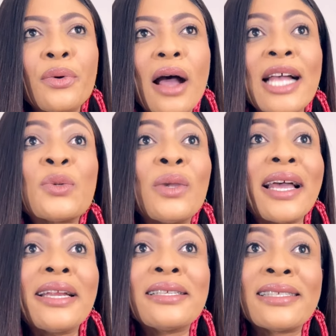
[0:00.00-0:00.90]
as we
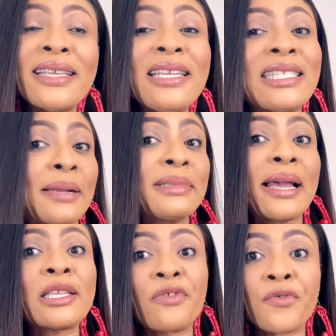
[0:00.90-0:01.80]
can see
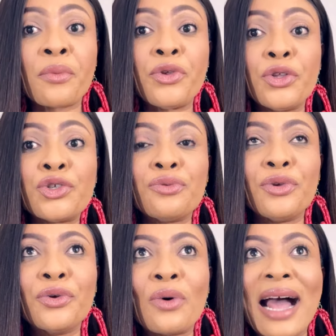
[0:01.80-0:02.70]
sometimes even from
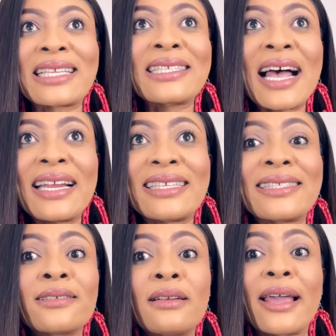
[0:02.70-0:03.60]
YouTube, Assad is
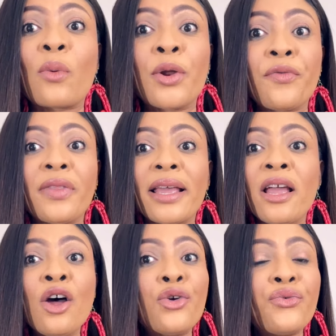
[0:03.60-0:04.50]
still like one of
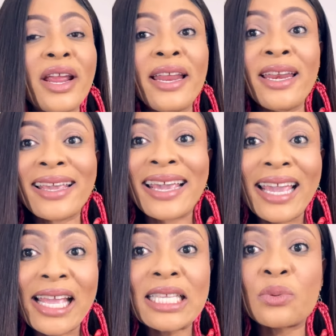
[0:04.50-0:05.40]
the reigning
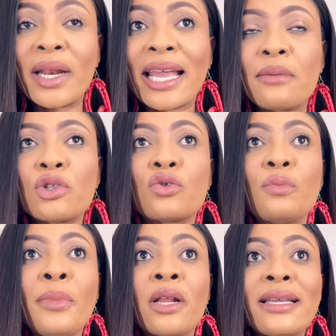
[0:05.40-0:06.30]
kings when it comes
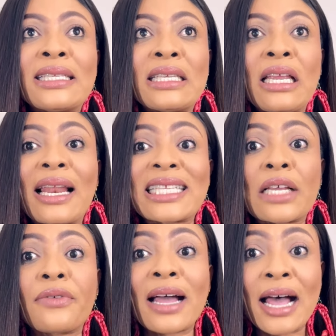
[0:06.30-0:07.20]
to Middle Eastern
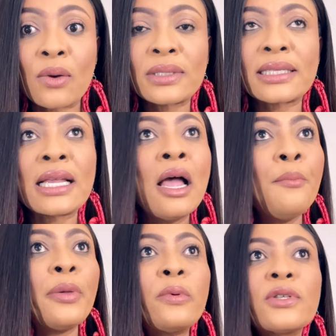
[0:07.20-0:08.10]
Lattafa houses.
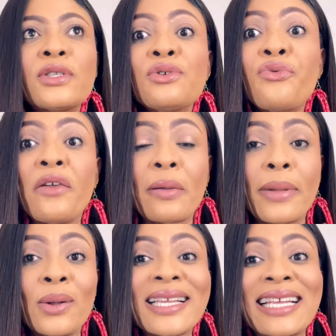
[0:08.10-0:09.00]
People still rave
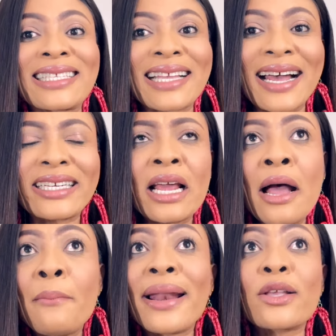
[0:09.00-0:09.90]
about Assad,
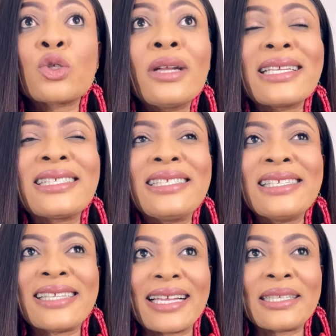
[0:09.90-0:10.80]
but as soon as
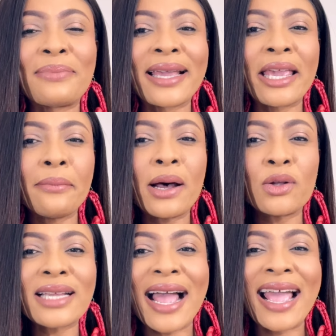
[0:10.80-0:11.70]
Zanzibar came
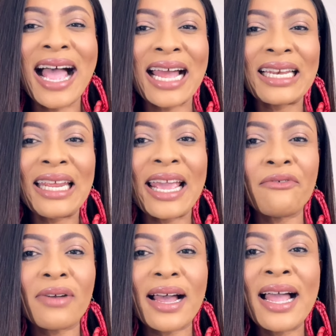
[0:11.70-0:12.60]
out, I hardly
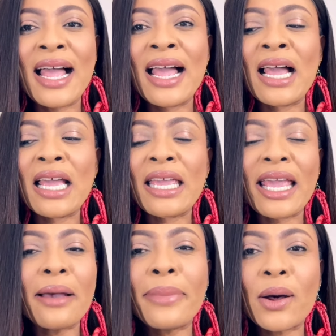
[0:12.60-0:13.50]
ever
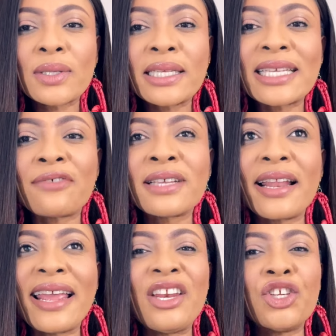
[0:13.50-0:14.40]
hear about it after
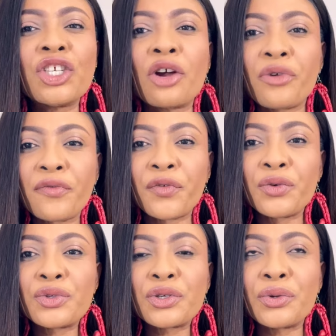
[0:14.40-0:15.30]
the initial
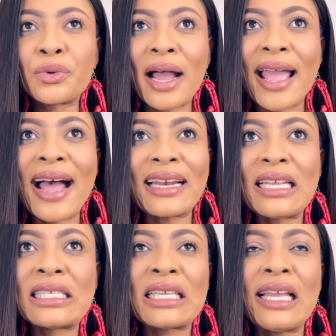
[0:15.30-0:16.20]
reviews. I
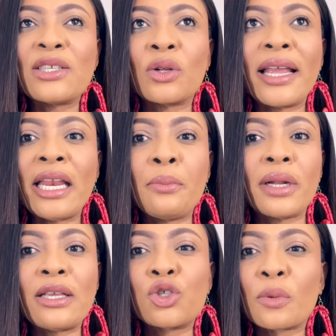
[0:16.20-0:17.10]
hardly see it on
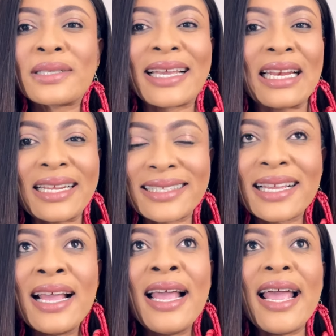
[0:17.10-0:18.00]
anybody's top 10
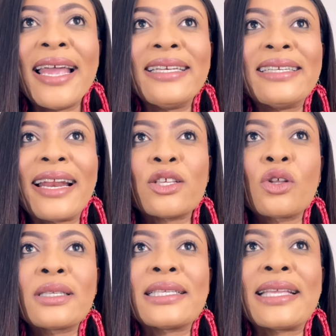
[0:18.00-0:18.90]
list, and that is
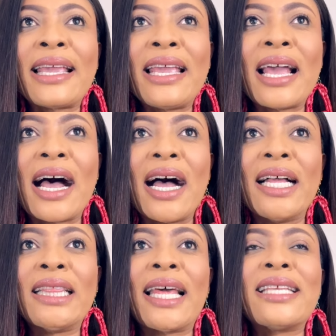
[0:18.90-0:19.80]
not to say
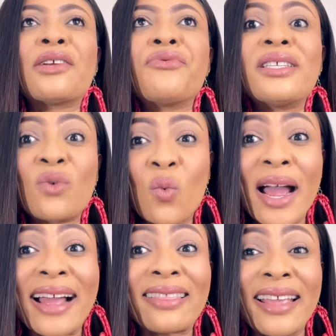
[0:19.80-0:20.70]
that is the reason
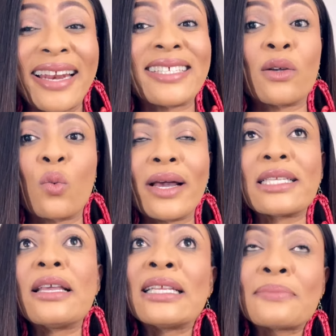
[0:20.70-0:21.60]
why I think it is the
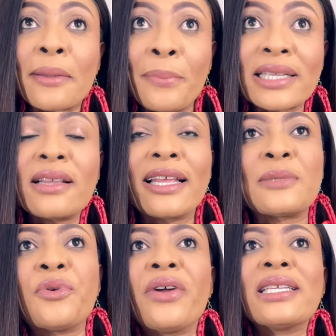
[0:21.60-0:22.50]
worst. It's my personal
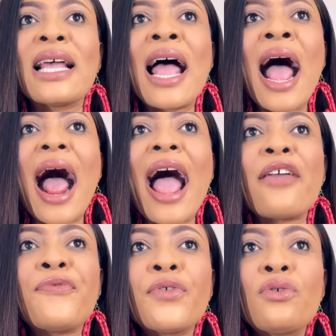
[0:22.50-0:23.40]
experience.
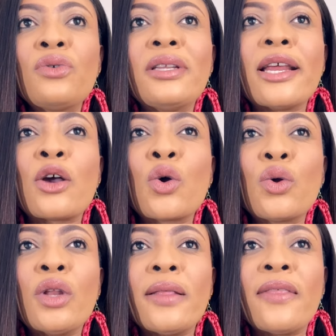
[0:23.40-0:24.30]
I feel
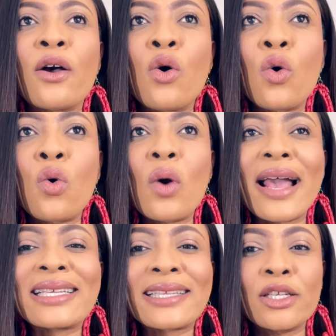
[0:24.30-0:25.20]
the whole
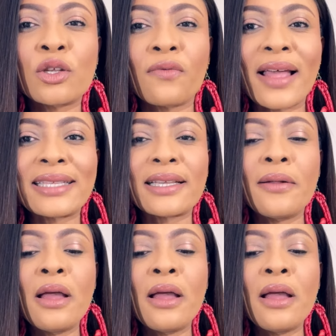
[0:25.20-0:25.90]
essence of that